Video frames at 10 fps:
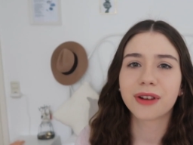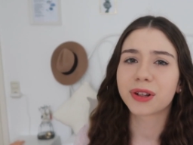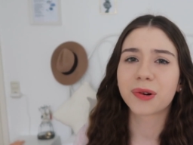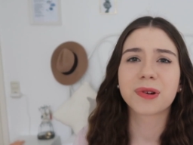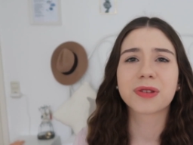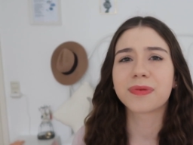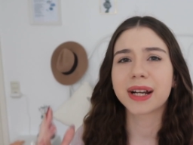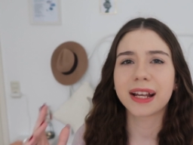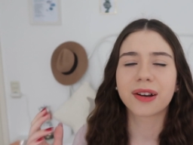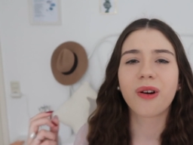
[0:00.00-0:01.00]
Now, if the courts
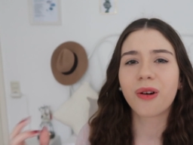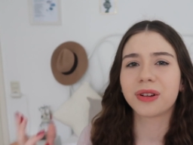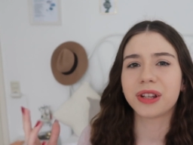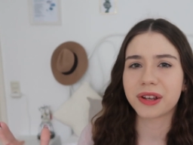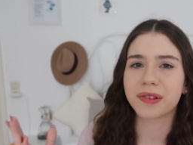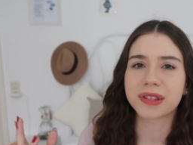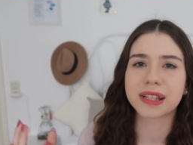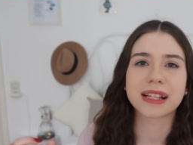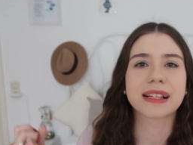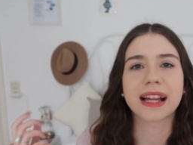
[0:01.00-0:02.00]
really can't use
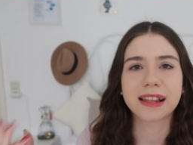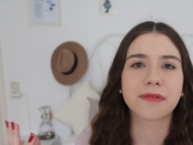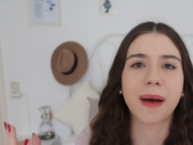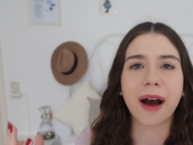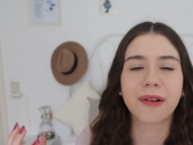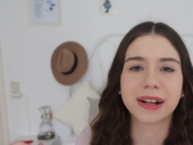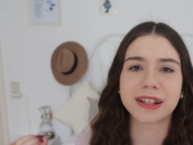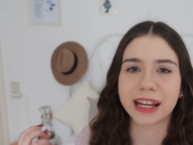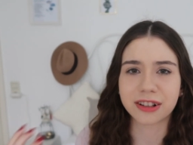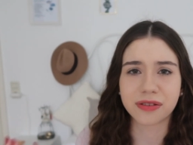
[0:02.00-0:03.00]
this extensive power
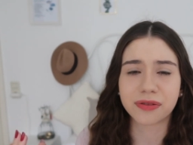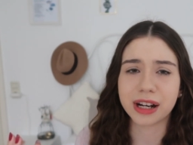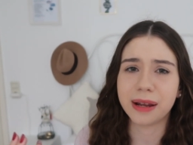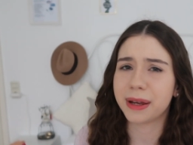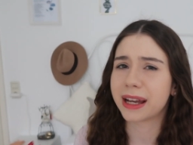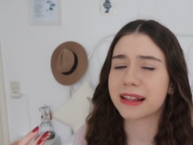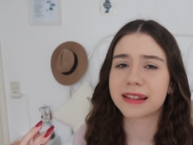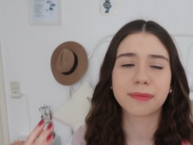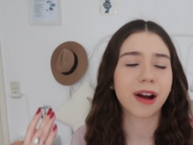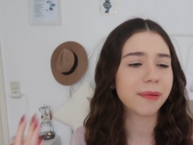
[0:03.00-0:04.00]
under Section 3
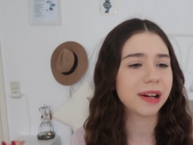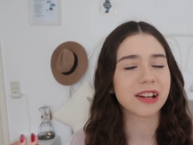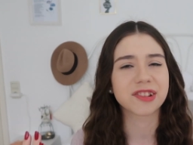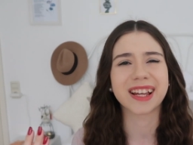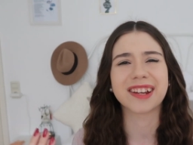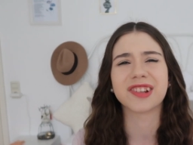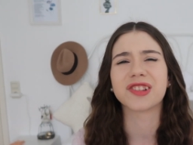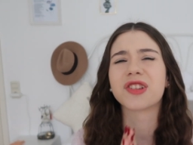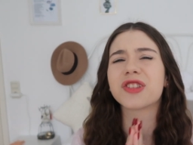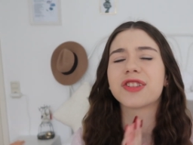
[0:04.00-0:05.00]
because the primary legislation
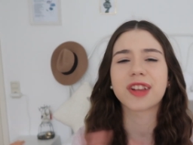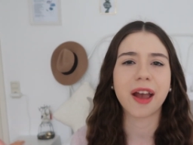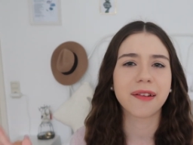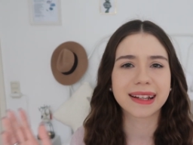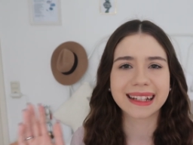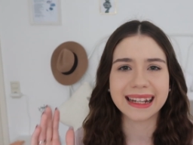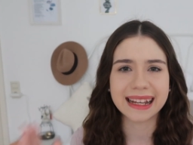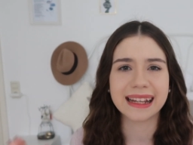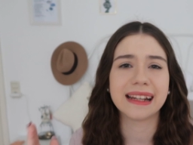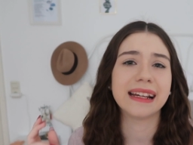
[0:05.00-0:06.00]
is just so
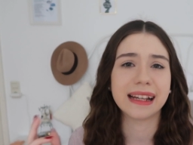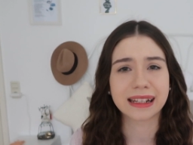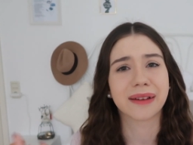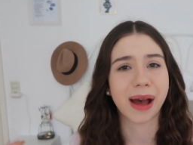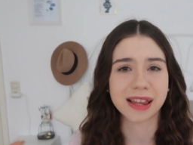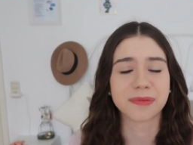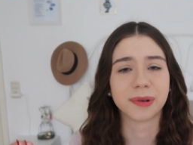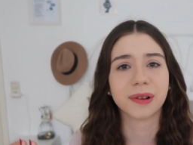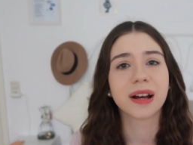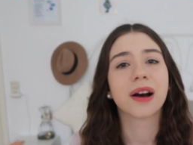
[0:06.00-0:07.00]
clearly
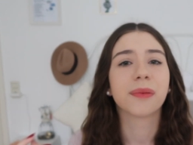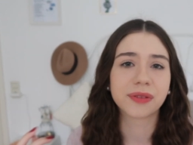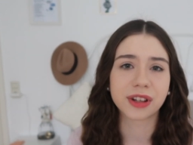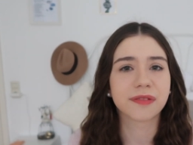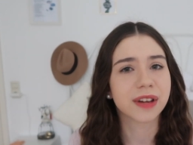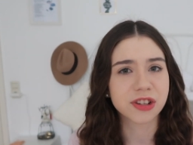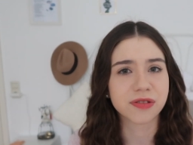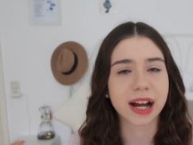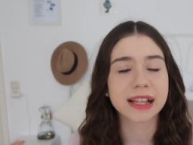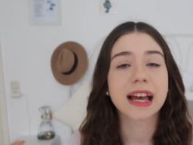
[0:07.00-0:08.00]
incompatible with the
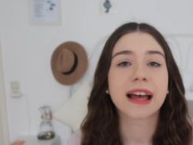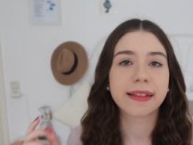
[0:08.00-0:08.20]
convention rights,